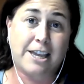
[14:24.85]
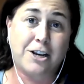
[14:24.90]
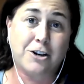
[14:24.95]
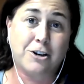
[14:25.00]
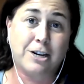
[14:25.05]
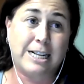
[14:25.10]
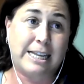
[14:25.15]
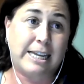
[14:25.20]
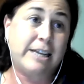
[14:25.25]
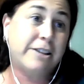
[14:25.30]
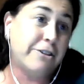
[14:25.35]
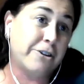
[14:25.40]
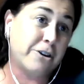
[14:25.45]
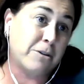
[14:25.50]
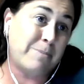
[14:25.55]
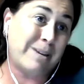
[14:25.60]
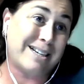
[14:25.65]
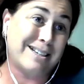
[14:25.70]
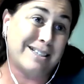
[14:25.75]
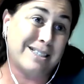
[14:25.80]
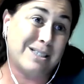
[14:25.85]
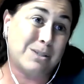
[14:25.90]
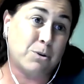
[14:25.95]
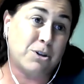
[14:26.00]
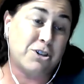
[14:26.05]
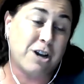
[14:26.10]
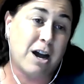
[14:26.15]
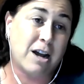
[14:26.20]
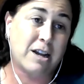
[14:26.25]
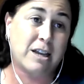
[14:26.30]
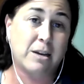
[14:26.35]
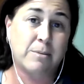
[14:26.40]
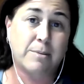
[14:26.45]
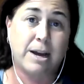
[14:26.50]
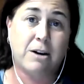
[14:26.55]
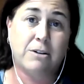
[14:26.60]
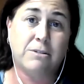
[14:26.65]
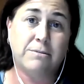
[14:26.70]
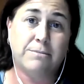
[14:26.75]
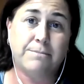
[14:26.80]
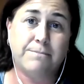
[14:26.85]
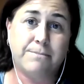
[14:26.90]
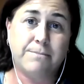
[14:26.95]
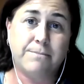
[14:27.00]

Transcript: accurate either, because we're talking about,